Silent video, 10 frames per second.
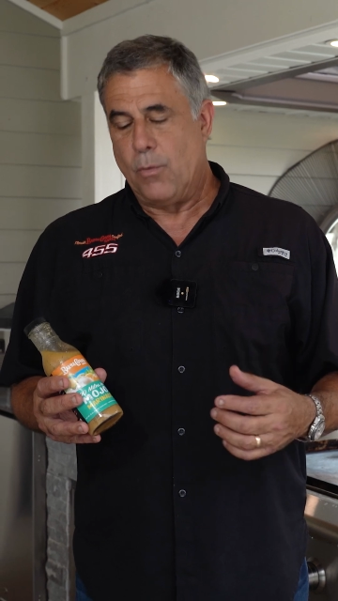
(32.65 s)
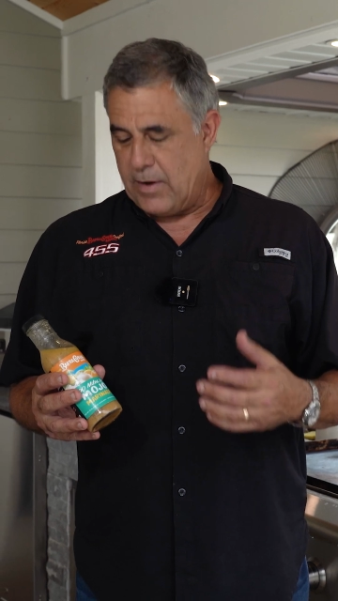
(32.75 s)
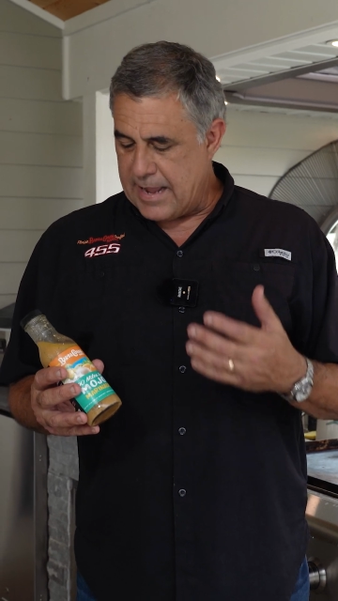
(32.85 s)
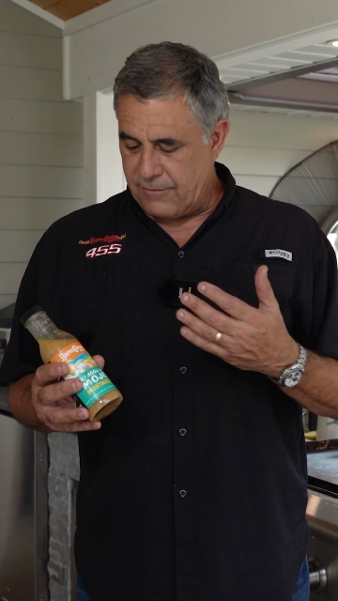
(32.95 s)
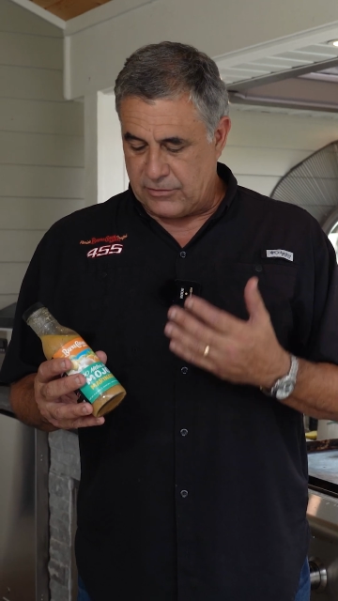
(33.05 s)

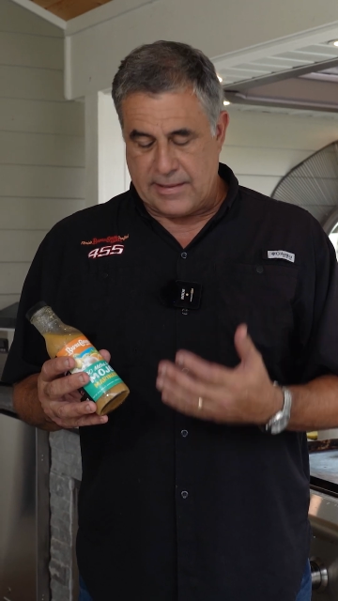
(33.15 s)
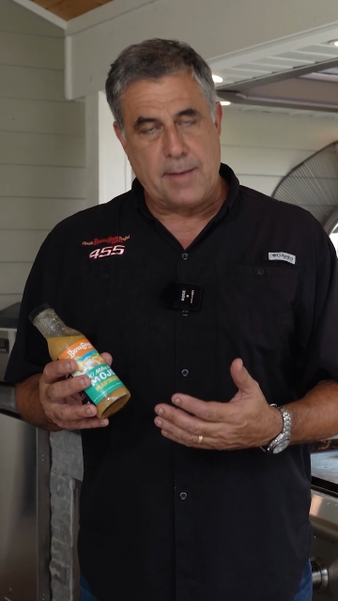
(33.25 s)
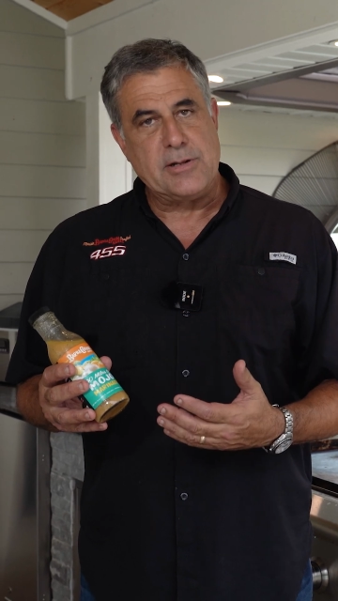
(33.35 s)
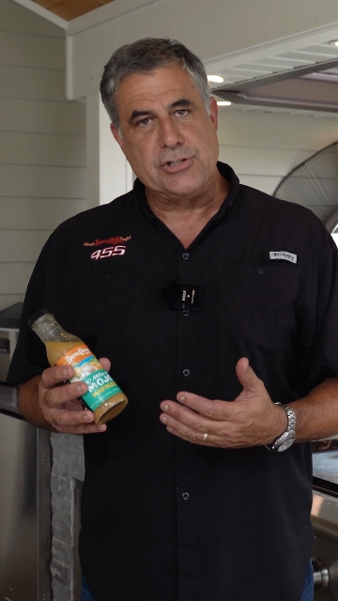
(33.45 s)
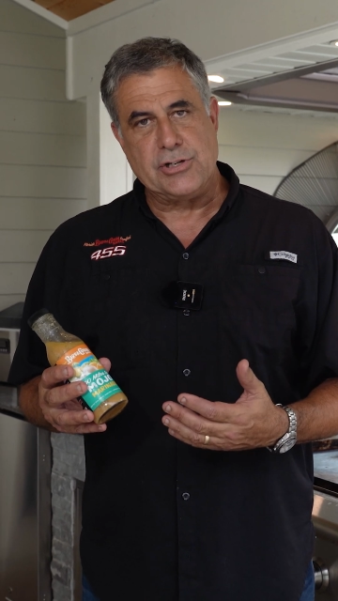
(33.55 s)
We have
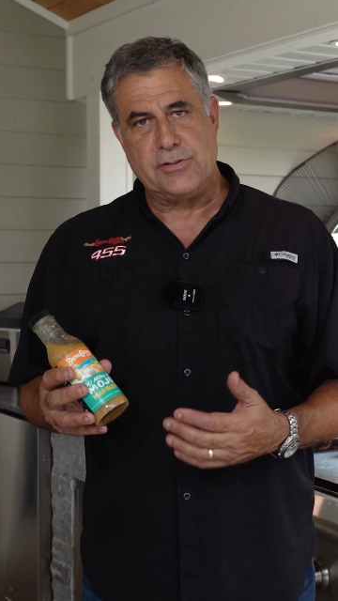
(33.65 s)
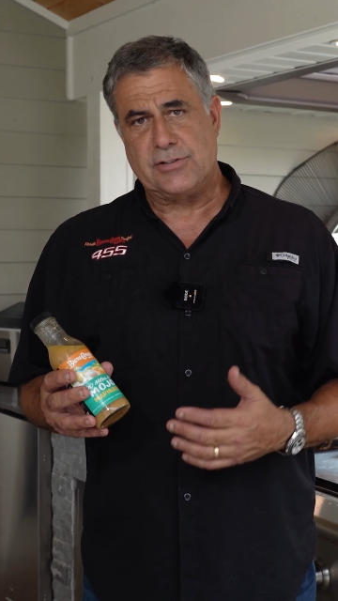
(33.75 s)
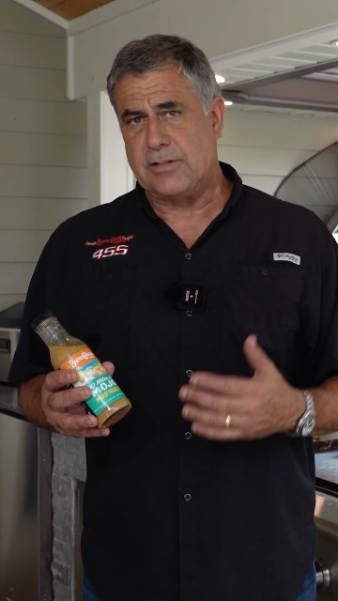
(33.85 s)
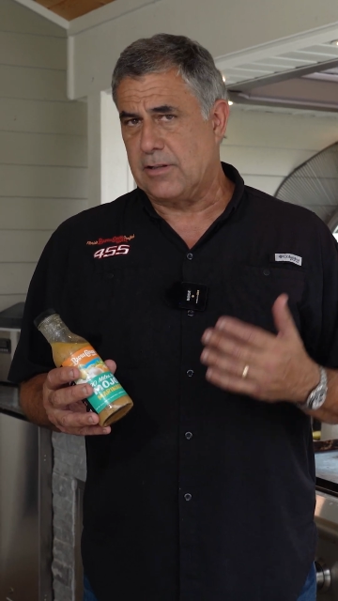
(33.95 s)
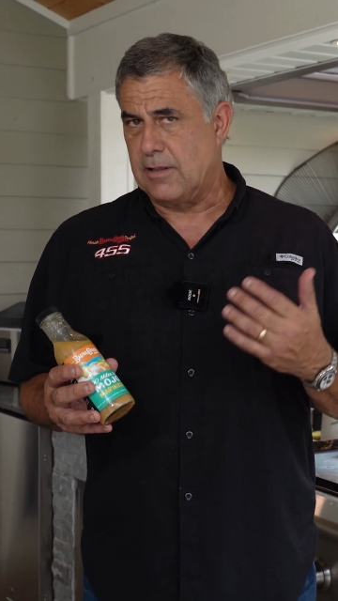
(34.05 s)
lemon
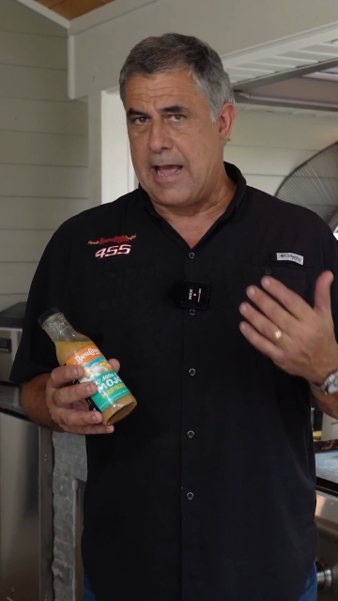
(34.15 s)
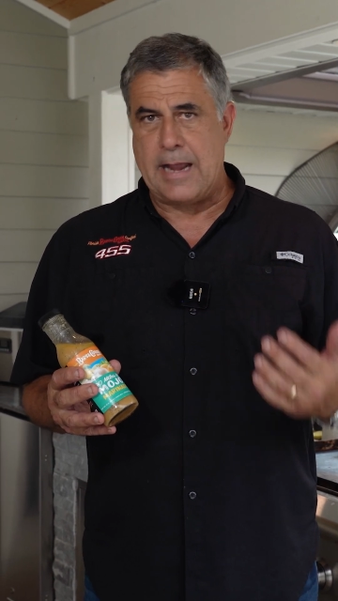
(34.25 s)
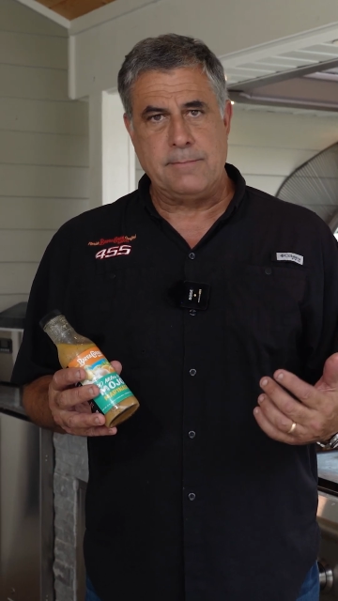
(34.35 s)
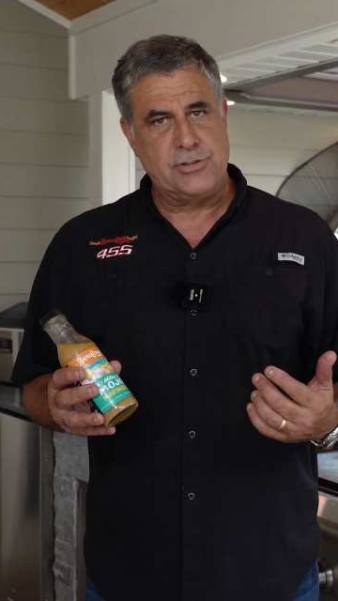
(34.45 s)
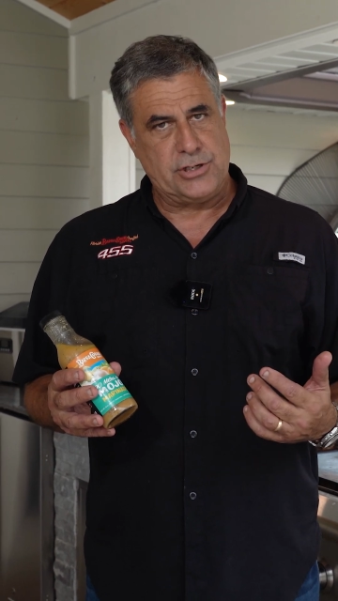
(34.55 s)
juice,
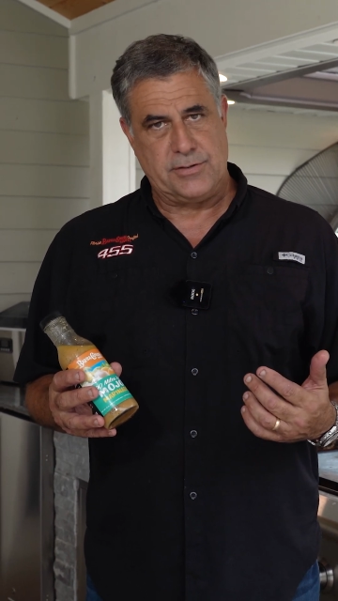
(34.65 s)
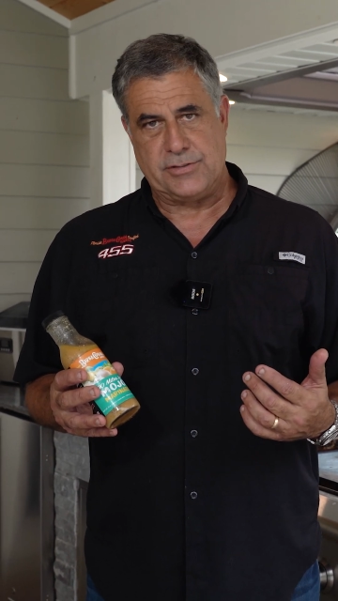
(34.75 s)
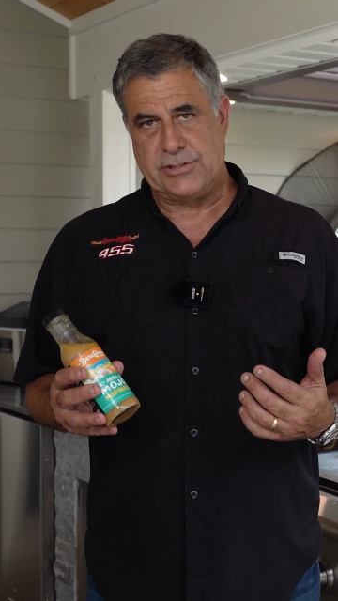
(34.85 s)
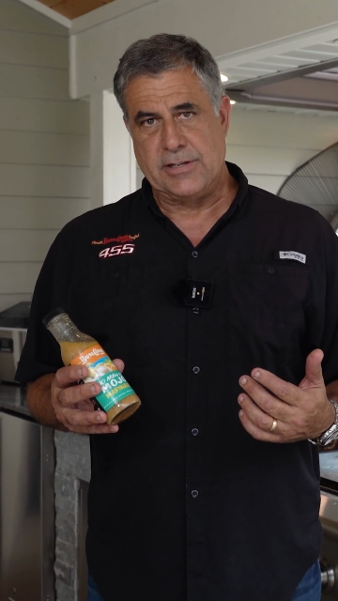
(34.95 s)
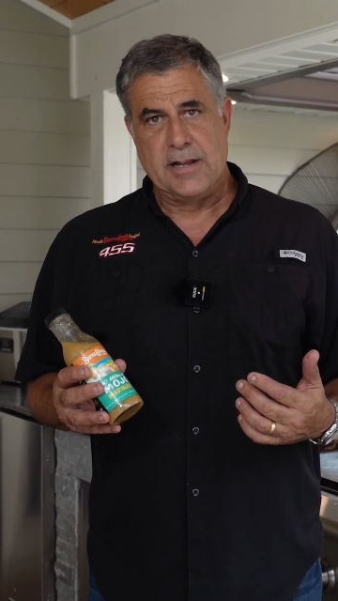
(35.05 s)
lime
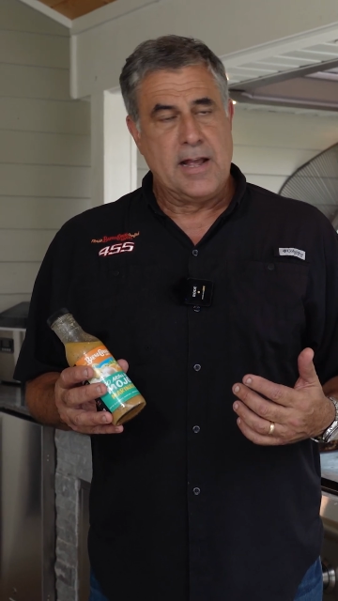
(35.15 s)
juice,